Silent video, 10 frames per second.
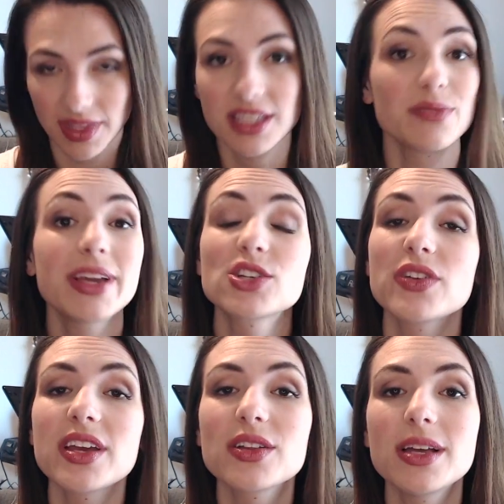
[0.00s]
So make sure
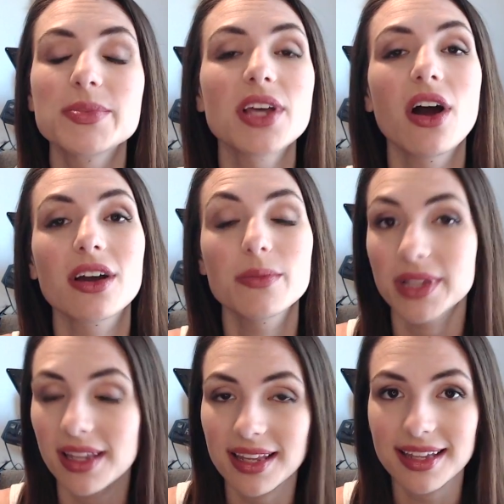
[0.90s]
that your lips are
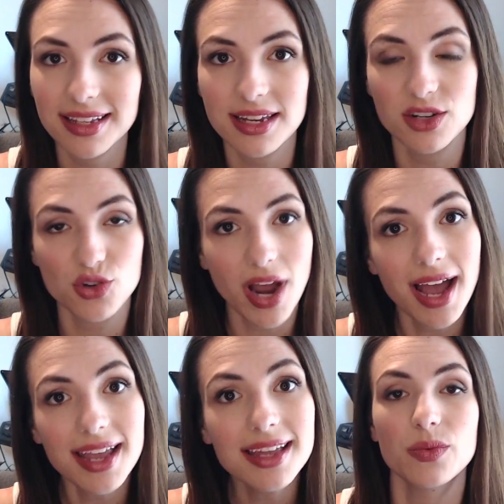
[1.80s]
completely clean and
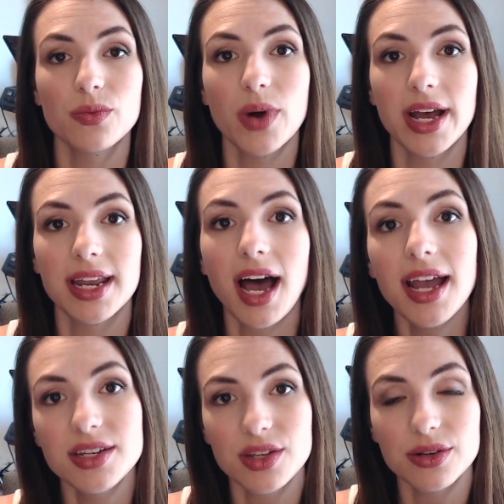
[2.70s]
dry. What
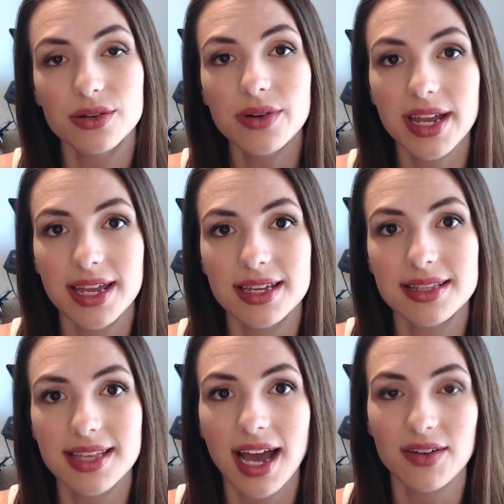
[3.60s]
I do
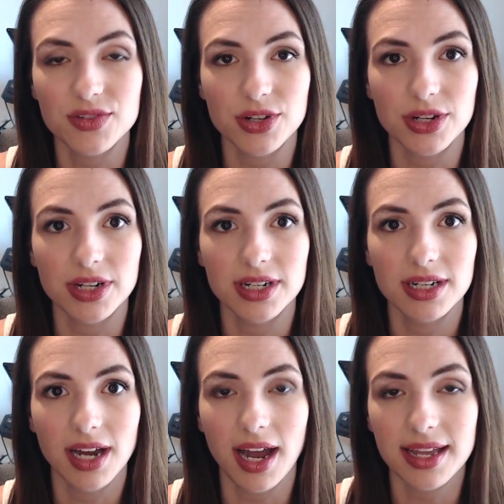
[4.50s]
is after
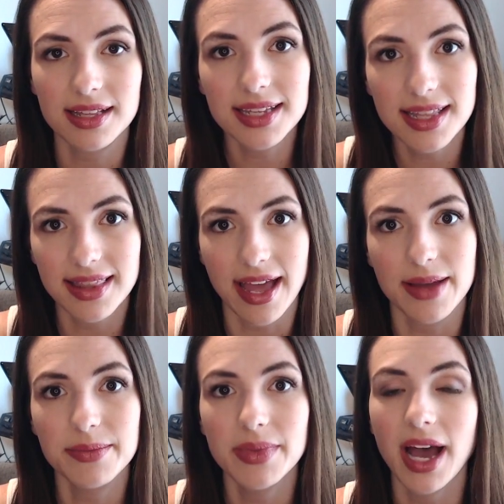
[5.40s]
I clean
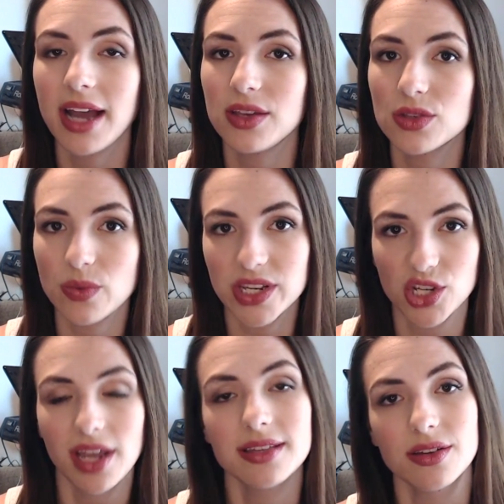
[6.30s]
them, I use witch
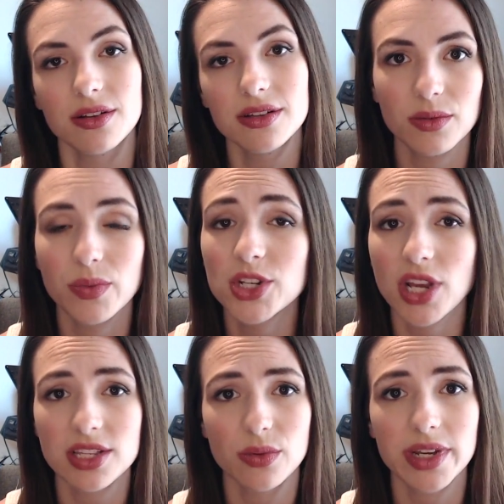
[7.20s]
hazel. Witch
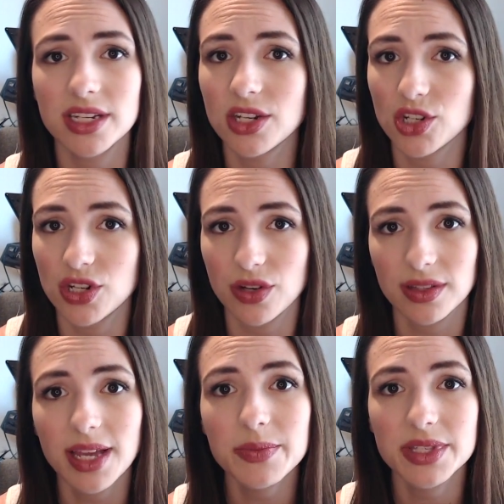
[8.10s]
hazel will condition your
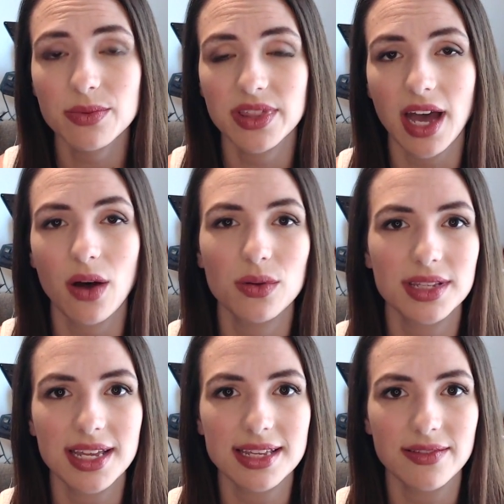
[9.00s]
lips without
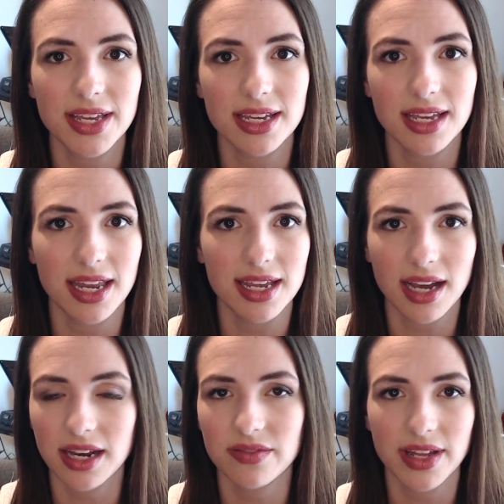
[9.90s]
leaving any
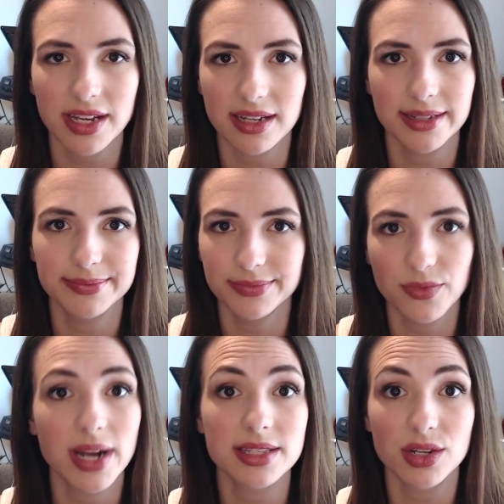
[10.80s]
kind of like a
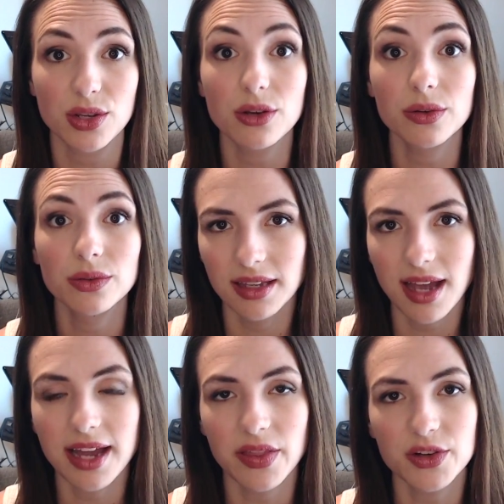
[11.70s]
residue.
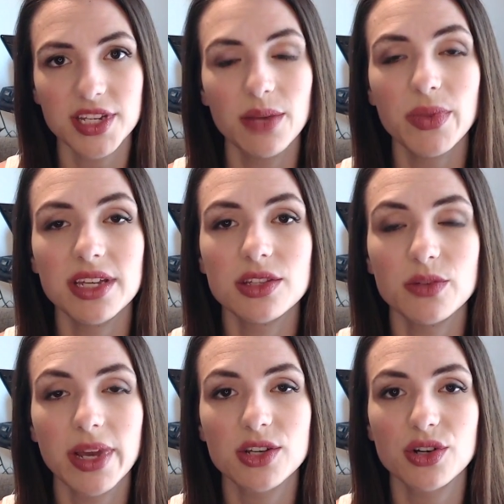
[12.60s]
Another tip is to
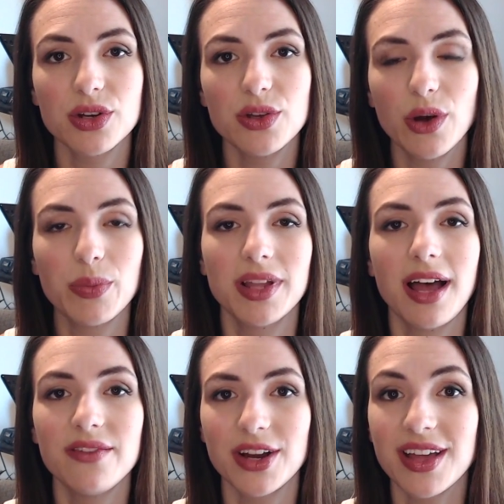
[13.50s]
make sure you apply
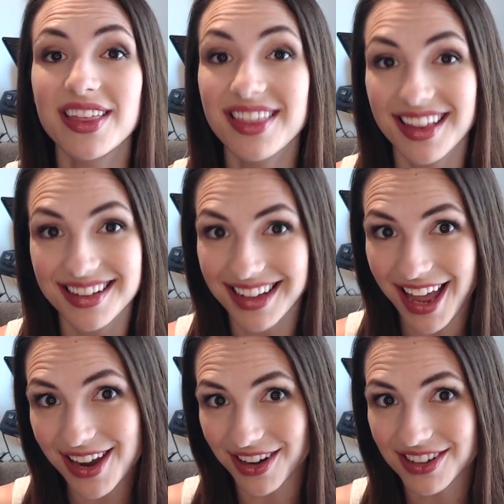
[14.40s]
very thin
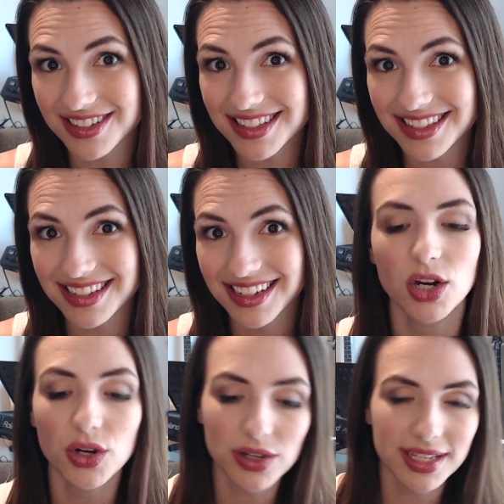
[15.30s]
layers.
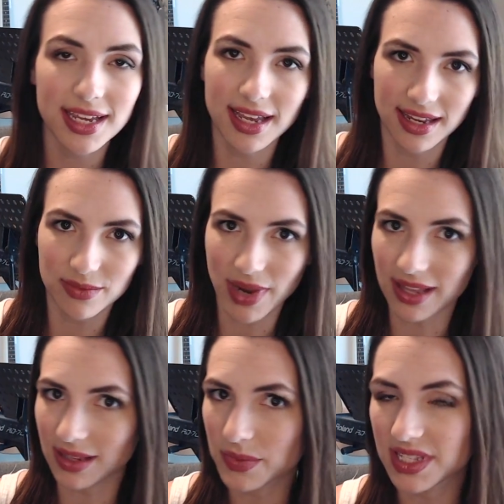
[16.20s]
Early in my
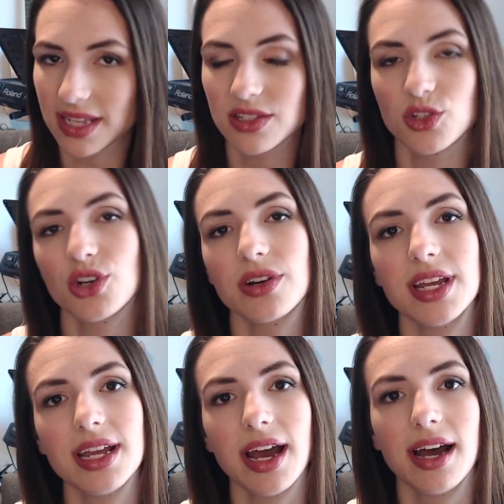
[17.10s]
LipSense
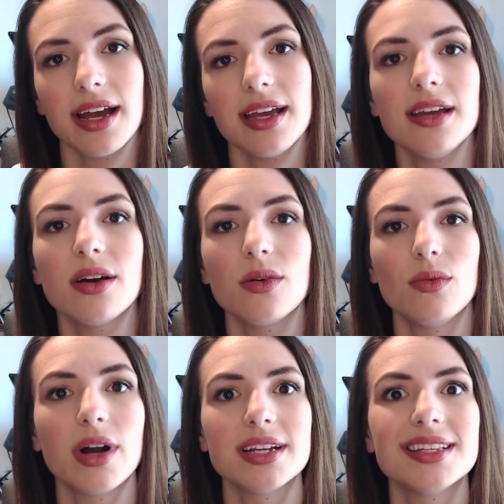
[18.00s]
journey, I
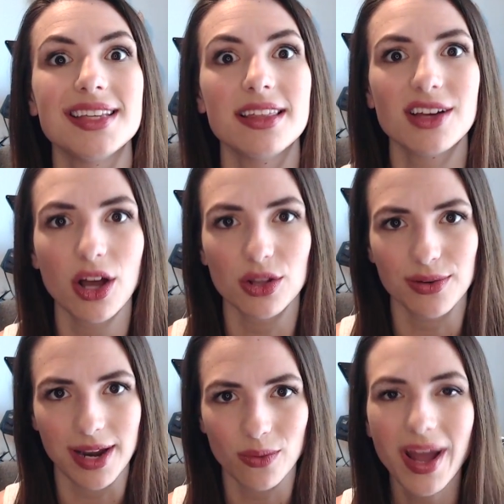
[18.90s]
wanted to see the color
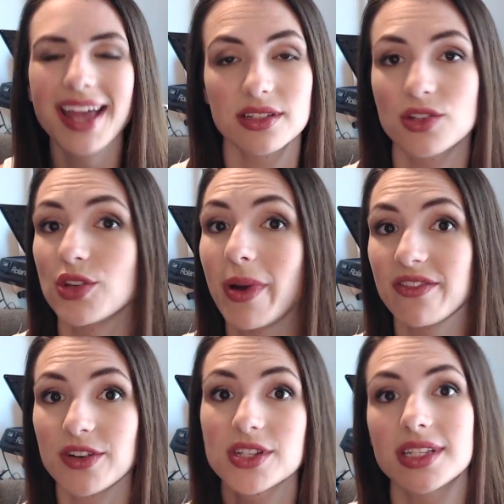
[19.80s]
right away, so my
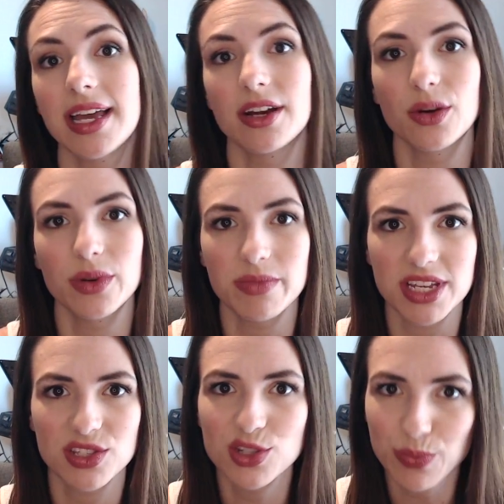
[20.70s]
first layer would be
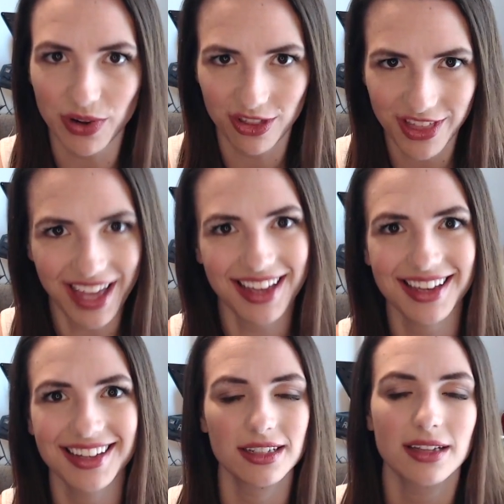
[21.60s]
super thick.
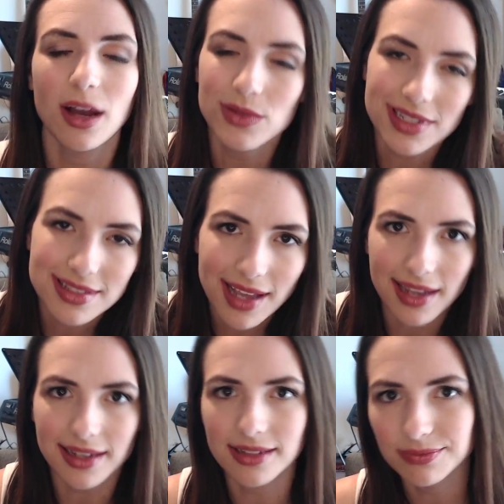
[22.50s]
I was excited.